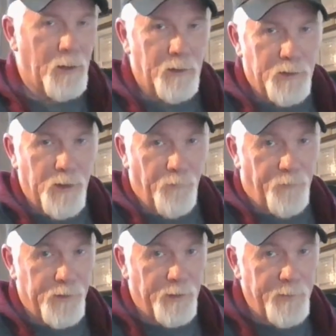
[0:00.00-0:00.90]
So
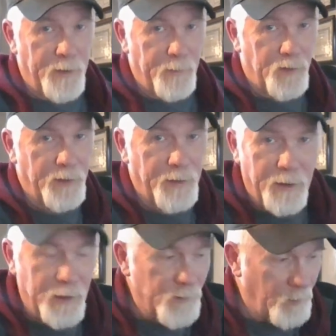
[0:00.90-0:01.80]
first, let me demonstrate that it
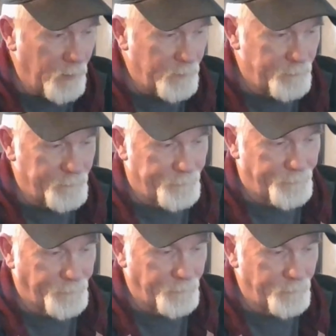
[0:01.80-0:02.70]
does work.
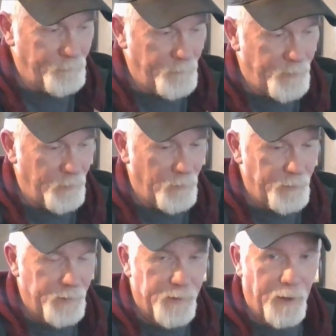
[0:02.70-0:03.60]
Turn on
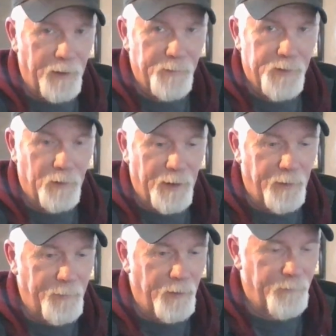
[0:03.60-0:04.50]
this guy, Mr.
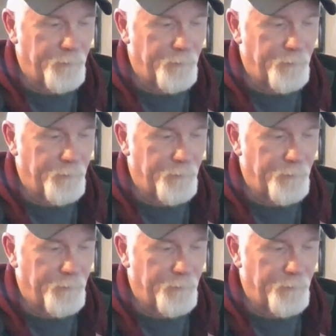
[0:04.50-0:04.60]
Loudmouth.